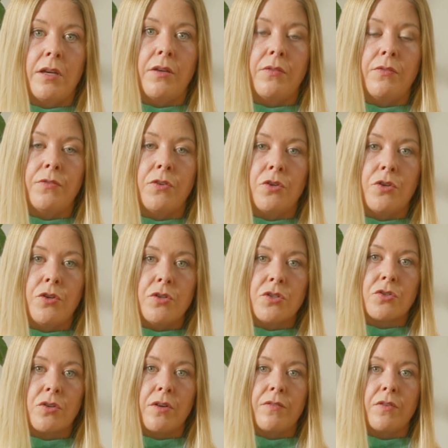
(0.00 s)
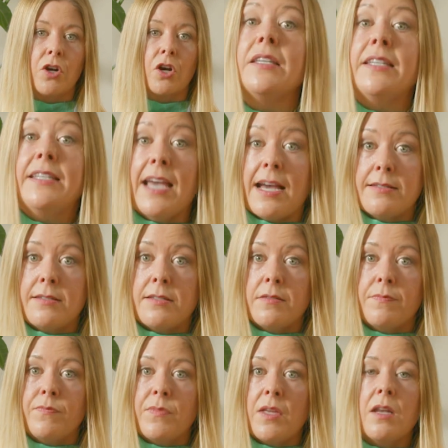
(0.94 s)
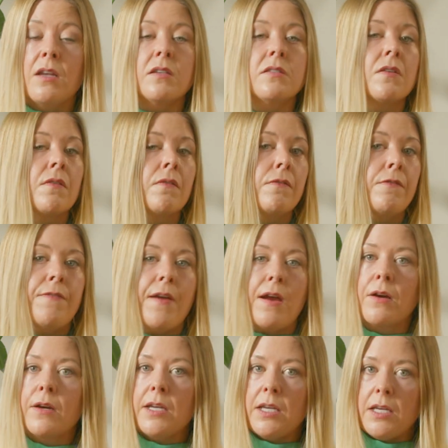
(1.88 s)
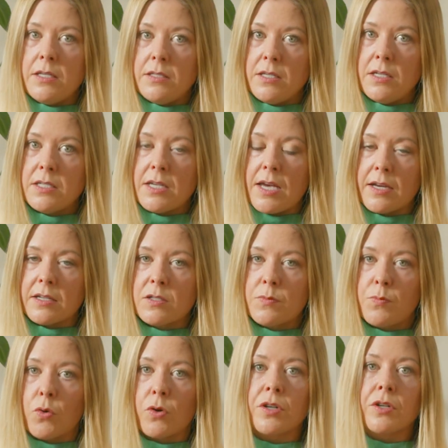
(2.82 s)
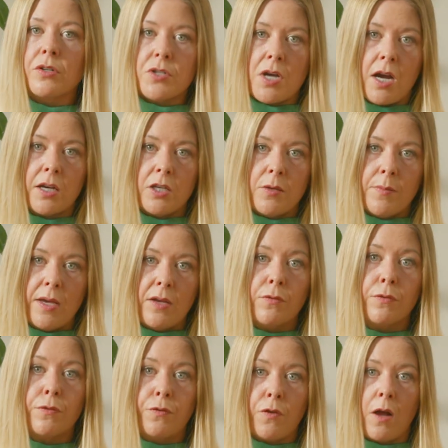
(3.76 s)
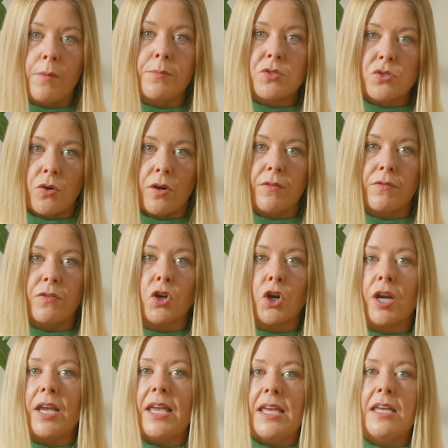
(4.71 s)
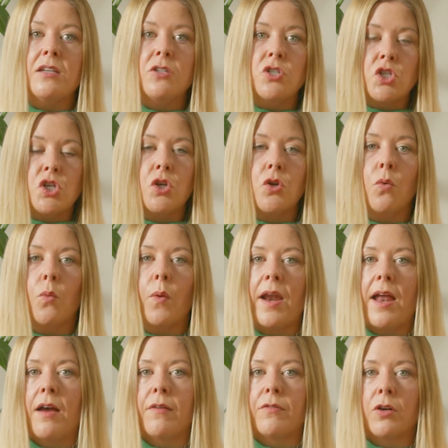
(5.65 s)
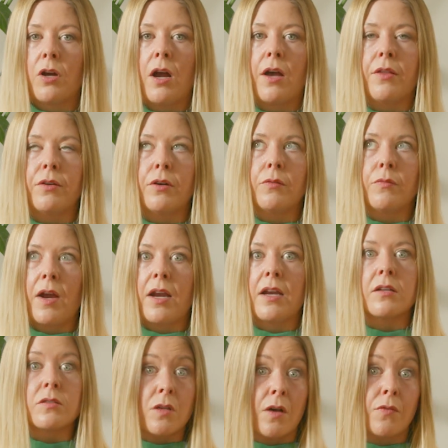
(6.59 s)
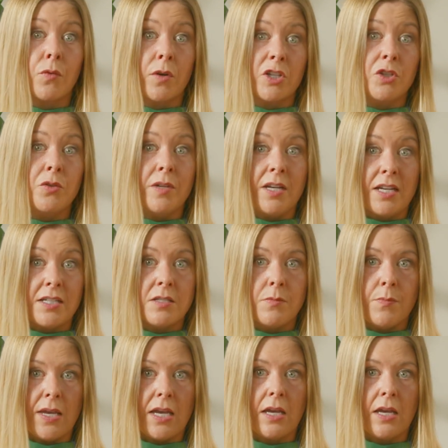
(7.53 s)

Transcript: if you're new to Scrivener, yes, it is very easy to export your document from Scrivener into whatever other writing software you need it to be